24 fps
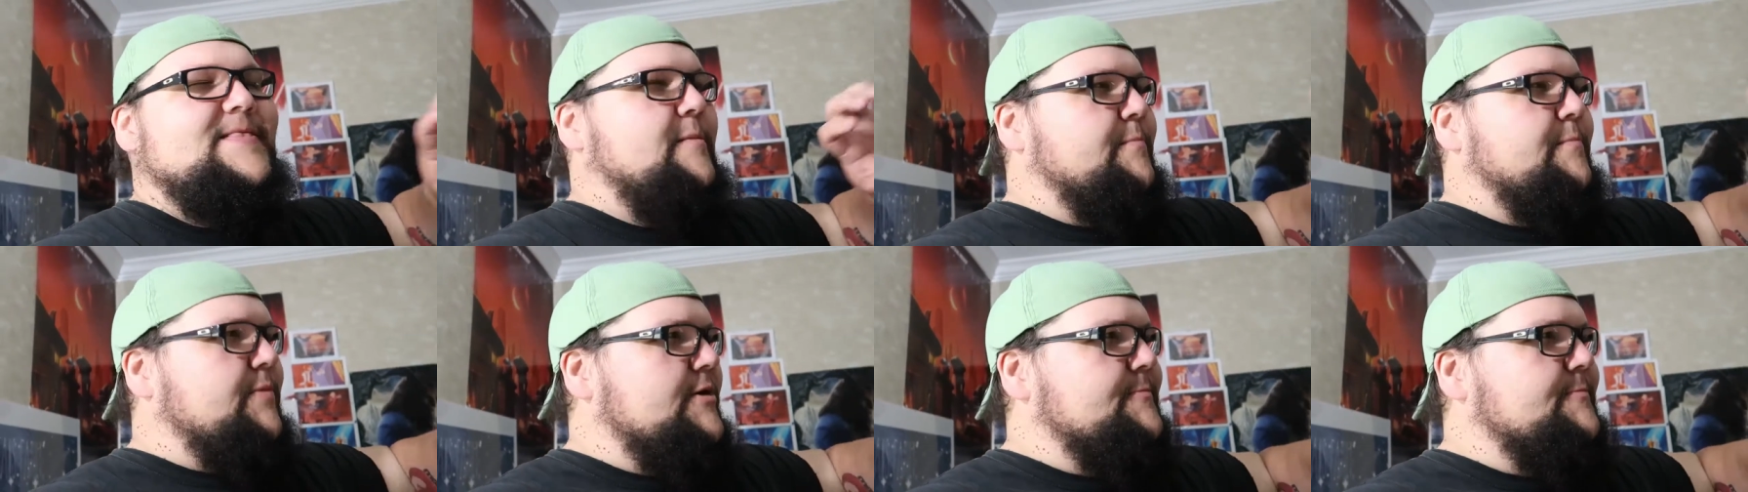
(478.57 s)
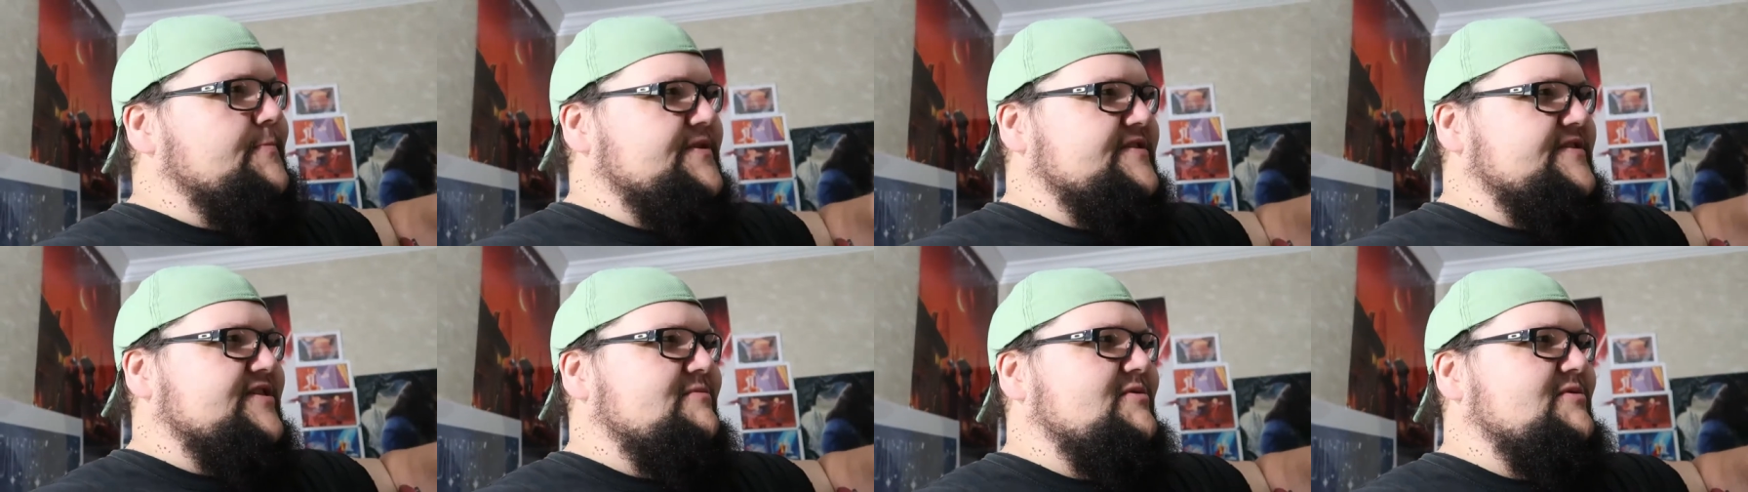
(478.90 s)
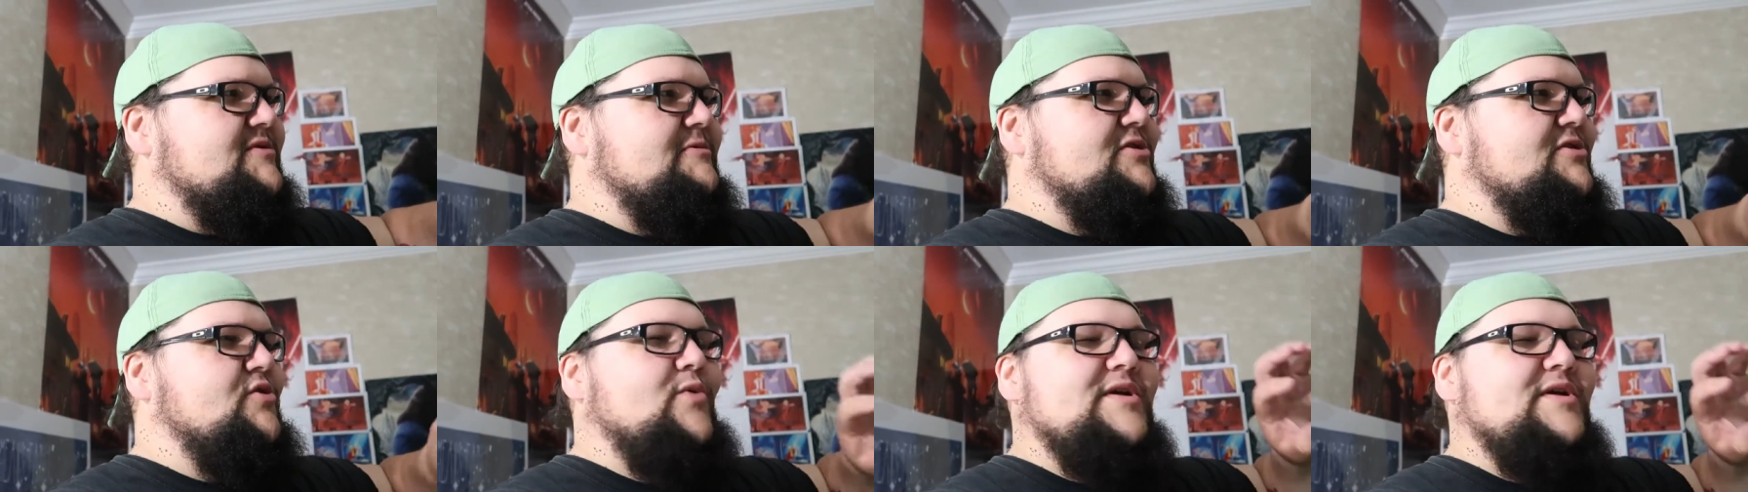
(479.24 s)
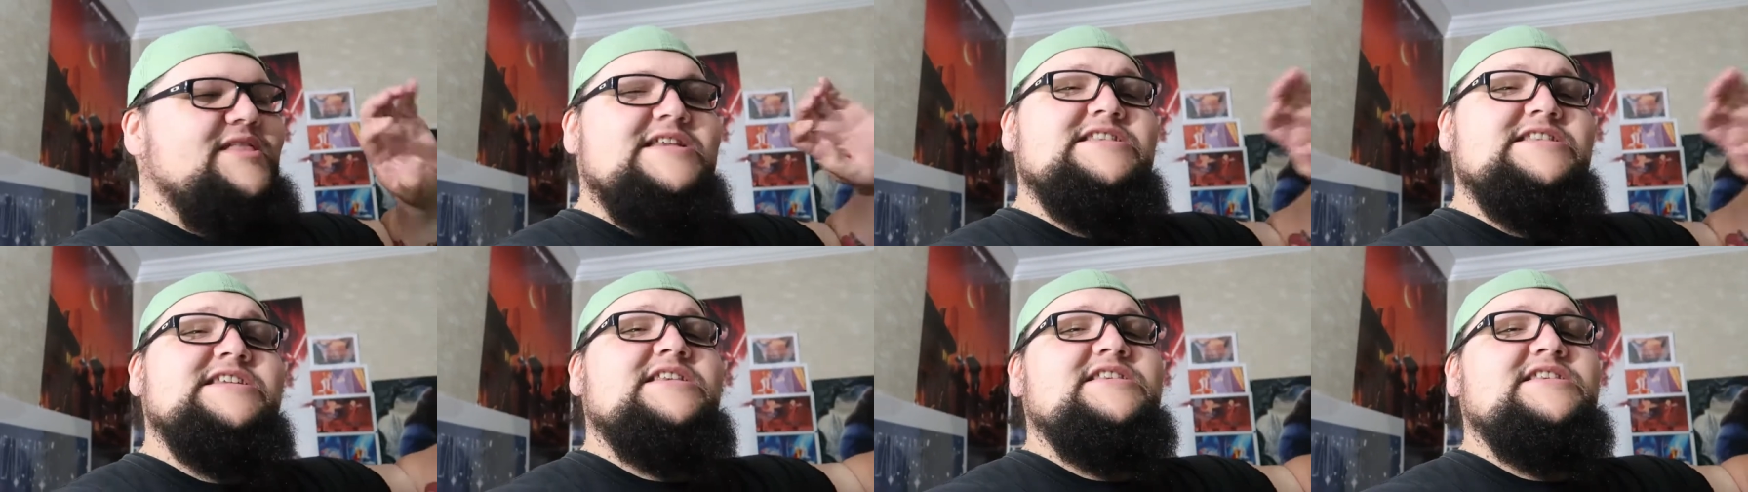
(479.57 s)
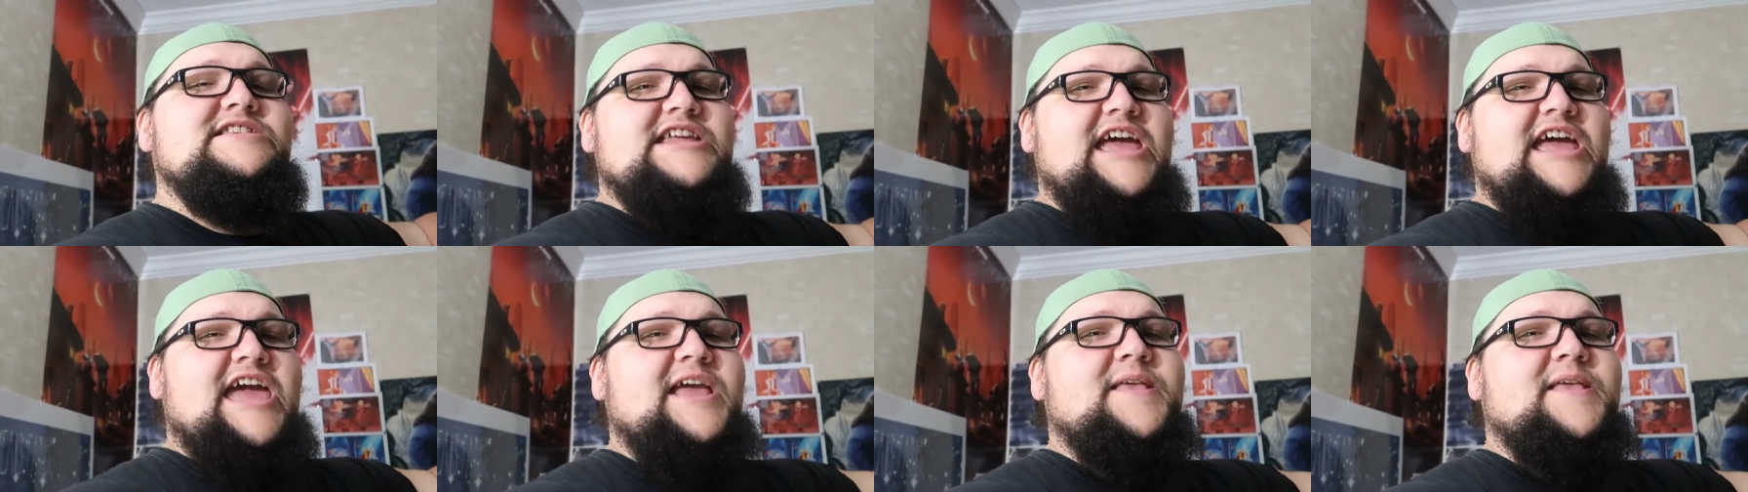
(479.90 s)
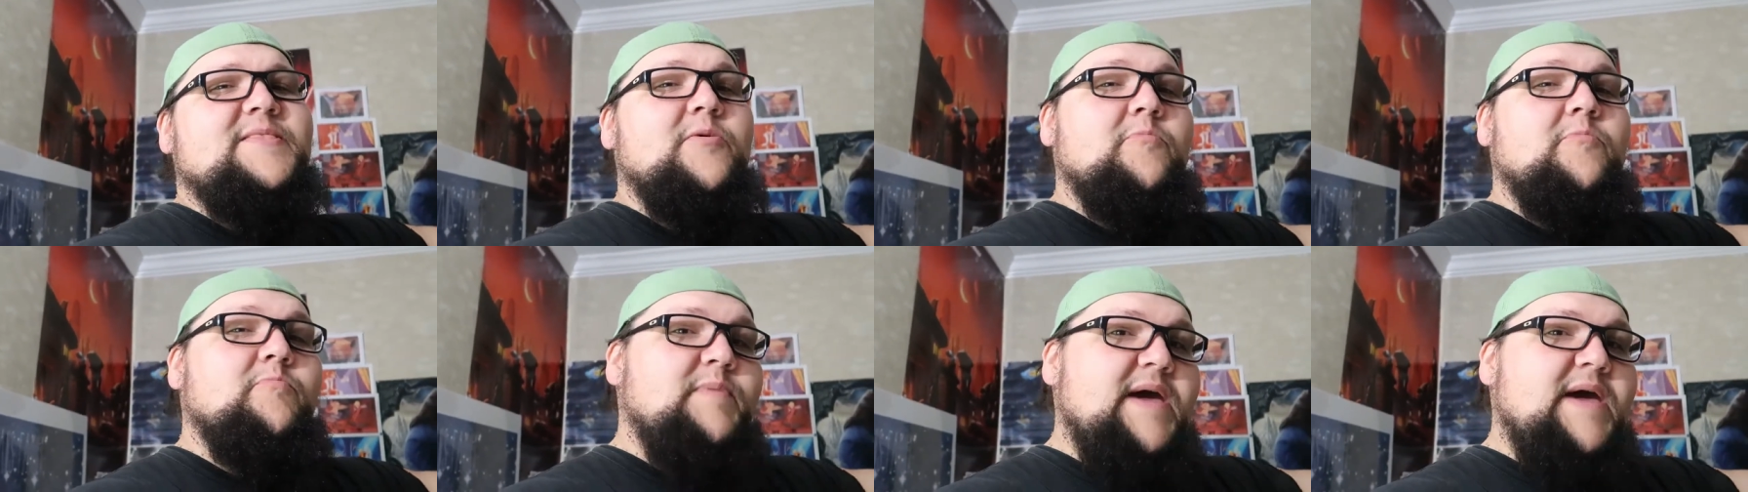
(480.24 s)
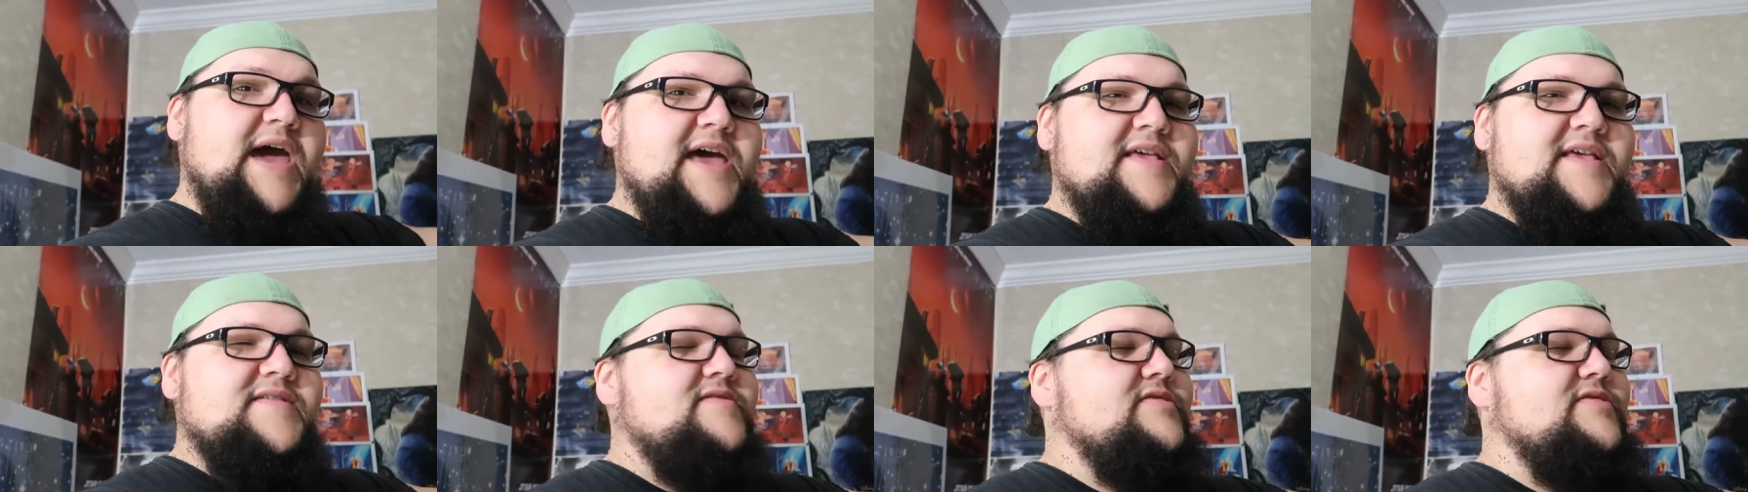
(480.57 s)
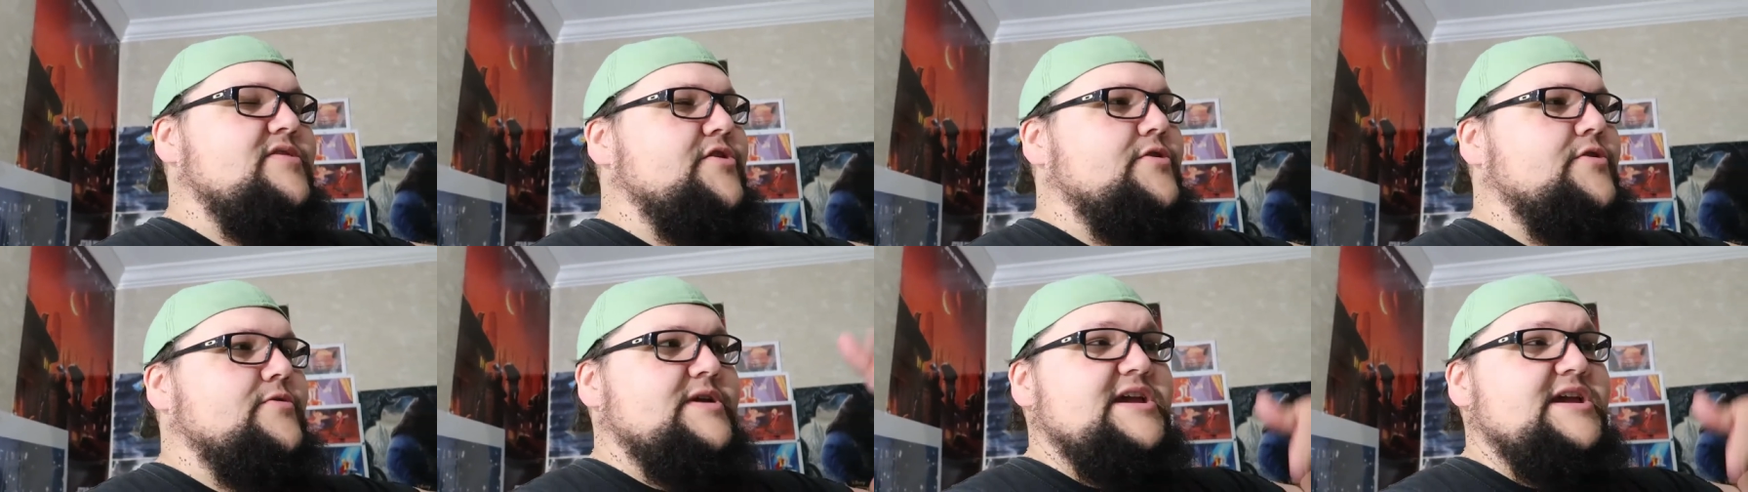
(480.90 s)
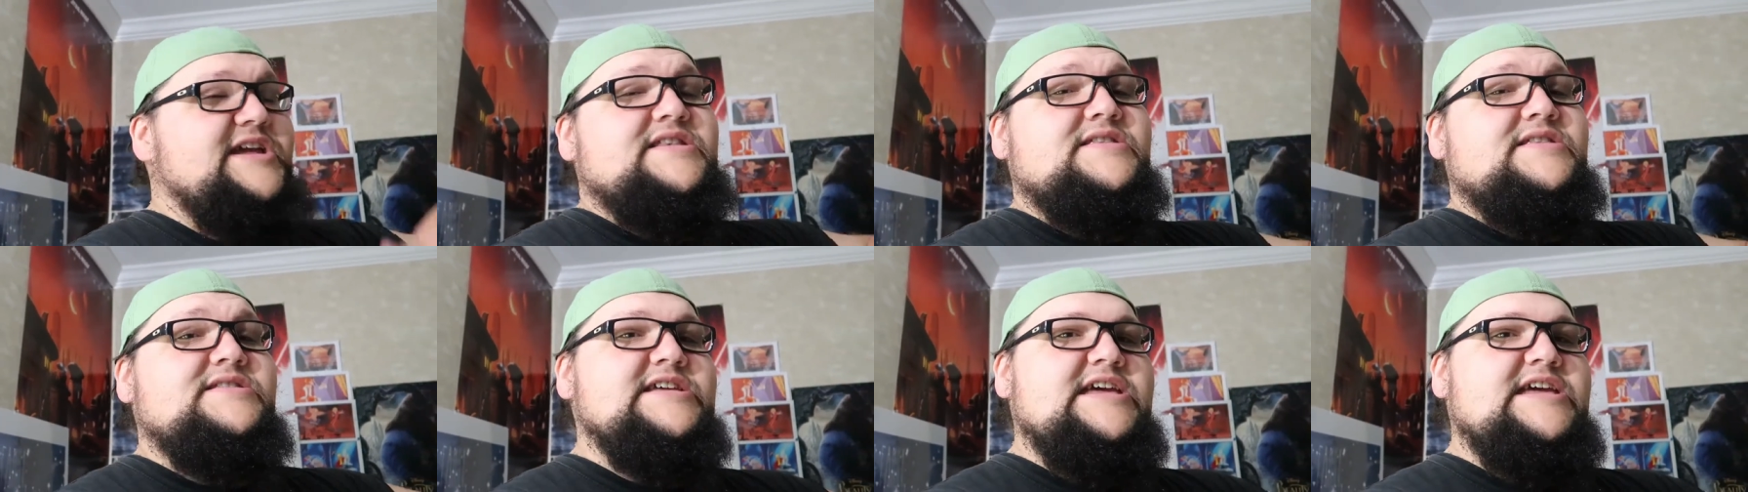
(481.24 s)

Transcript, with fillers: The purple seems to be the one that didn't take the best. The green